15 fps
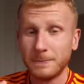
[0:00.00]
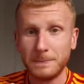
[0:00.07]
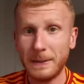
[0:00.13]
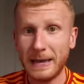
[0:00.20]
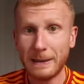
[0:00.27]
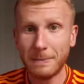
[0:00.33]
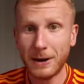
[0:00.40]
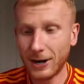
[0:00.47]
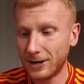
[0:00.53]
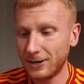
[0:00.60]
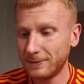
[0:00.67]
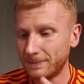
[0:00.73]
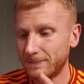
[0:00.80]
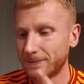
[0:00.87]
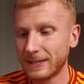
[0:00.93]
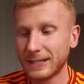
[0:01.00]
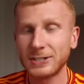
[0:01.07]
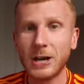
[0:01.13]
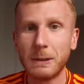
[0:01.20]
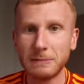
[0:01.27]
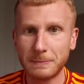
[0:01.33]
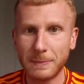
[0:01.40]
BMR
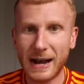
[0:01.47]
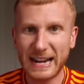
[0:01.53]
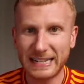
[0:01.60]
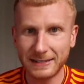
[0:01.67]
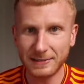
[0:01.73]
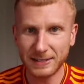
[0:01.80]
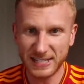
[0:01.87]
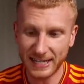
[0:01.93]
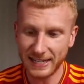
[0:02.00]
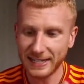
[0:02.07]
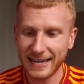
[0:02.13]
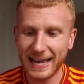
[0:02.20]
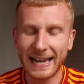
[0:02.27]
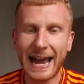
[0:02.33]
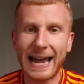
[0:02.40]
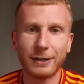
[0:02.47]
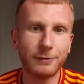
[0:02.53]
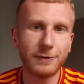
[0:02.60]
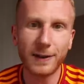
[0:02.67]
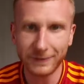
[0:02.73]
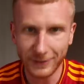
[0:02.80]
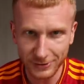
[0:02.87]
times it by activity and add
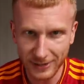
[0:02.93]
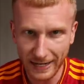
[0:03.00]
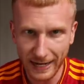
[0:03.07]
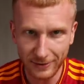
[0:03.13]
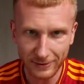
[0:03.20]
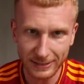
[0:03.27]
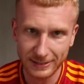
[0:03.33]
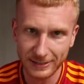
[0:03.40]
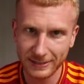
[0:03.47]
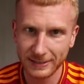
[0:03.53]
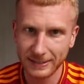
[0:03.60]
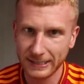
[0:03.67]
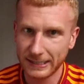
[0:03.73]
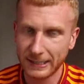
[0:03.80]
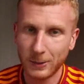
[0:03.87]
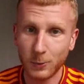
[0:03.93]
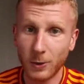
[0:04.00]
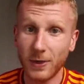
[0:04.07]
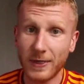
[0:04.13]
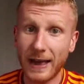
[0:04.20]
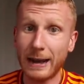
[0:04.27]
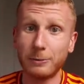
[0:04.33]
on 500 calories.
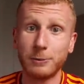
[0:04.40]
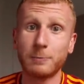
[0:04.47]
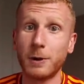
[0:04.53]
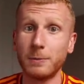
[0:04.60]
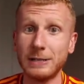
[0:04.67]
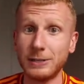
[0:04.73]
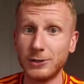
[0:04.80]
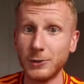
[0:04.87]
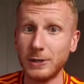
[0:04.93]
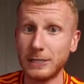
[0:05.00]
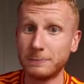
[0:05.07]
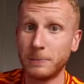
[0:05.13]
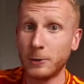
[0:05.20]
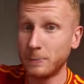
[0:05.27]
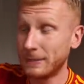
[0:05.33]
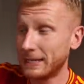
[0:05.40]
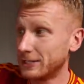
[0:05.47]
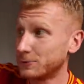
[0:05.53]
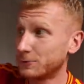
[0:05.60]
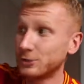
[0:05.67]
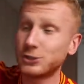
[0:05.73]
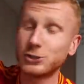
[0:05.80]
What that would probably do is put me
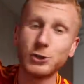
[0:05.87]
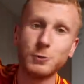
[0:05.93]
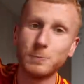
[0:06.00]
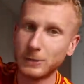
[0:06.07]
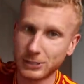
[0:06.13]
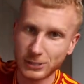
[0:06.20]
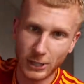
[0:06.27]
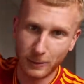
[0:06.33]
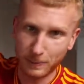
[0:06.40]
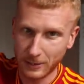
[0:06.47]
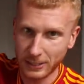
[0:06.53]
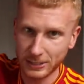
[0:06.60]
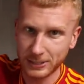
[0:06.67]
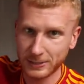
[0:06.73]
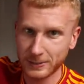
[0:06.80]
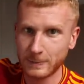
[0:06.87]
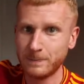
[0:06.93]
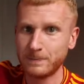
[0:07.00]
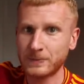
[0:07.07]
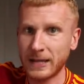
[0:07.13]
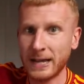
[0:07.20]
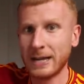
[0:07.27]
into a super surplus,
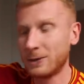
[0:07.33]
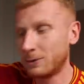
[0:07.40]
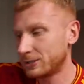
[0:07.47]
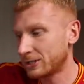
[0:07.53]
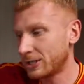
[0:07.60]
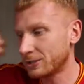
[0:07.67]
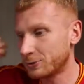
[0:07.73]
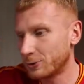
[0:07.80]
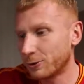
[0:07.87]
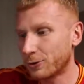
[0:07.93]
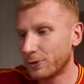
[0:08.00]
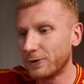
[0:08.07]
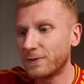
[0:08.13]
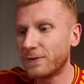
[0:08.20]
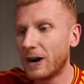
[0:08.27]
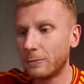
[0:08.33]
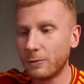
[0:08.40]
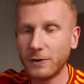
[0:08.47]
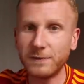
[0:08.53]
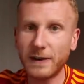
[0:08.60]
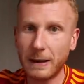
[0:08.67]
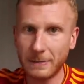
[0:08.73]
and I'll start to accrue far
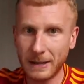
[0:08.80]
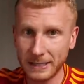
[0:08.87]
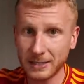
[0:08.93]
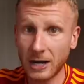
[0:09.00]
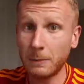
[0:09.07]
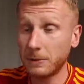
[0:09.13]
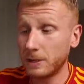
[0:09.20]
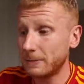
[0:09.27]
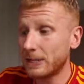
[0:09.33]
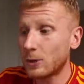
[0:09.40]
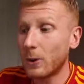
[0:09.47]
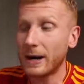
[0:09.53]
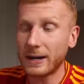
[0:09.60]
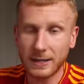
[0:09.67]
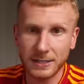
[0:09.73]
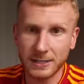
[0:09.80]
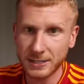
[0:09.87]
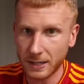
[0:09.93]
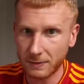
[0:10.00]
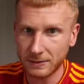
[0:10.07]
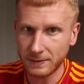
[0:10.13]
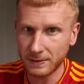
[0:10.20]
more fat mass. I'm going to be quite
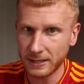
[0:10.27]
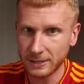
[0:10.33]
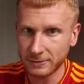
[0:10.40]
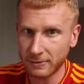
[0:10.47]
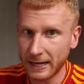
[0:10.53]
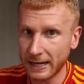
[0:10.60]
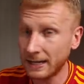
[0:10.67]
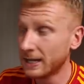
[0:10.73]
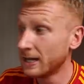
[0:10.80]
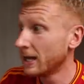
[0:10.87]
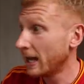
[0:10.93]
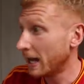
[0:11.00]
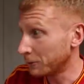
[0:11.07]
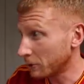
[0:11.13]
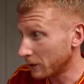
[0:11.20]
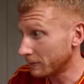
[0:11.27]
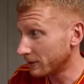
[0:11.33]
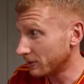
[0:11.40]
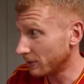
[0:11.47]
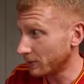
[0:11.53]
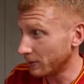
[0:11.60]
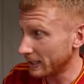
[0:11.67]
conservative in this rate, and all I'm
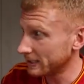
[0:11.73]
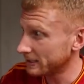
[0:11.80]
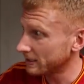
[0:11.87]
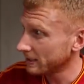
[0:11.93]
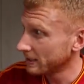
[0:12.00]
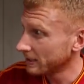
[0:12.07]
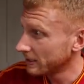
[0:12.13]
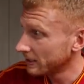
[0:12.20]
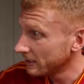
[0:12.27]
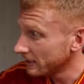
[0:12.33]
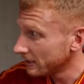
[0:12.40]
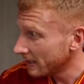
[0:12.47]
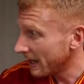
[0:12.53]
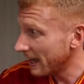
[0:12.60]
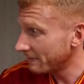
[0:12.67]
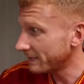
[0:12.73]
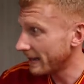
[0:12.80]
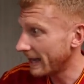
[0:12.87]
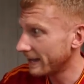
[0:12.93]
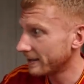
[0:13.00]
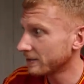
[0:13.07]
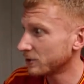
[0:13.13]
going to do is have
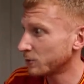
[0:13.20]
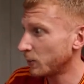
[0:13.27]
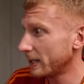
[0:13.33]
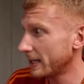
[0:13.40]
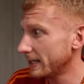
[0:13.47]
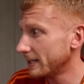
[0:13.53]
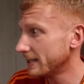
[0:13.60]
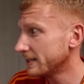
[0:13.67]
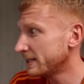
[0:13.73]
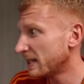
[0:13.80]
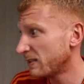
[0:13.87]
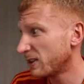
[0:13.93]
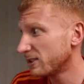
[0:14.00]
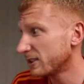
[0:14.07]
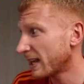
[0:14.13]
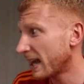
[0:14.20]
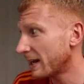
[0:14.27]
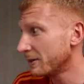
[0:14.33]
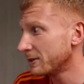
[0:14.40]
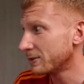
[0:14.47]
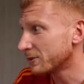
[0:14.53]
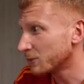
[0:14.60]
that 2700
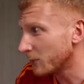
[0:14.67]
calories or